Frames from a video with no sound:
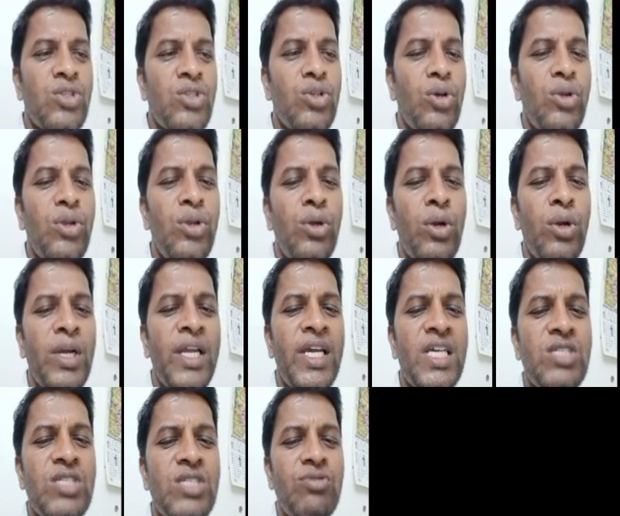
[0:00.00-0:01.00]
so
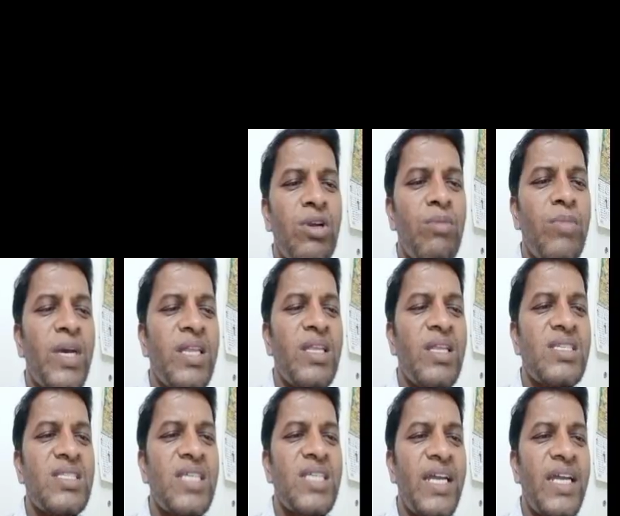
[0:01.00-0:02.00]
nucleus was discovered by
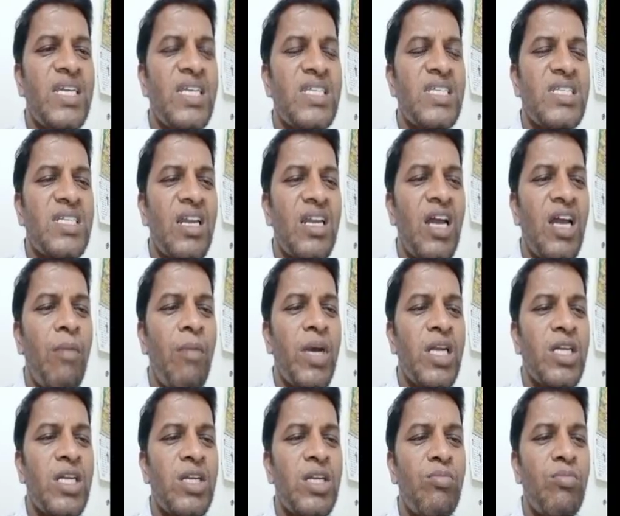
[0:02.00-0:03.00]
the scientist
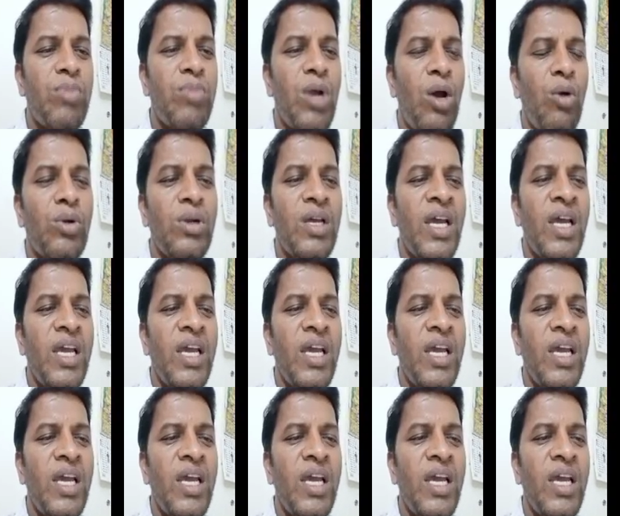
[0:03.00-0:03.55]
robert brown